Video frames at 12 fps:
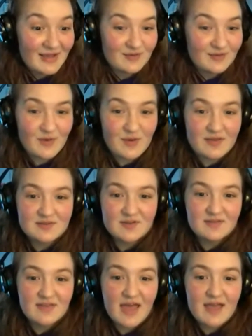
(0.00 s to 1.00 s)
So it's
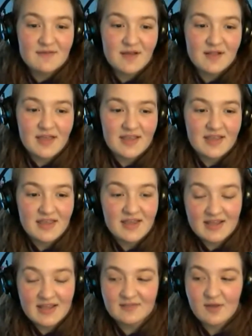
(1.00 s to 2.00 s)
just I felt like it is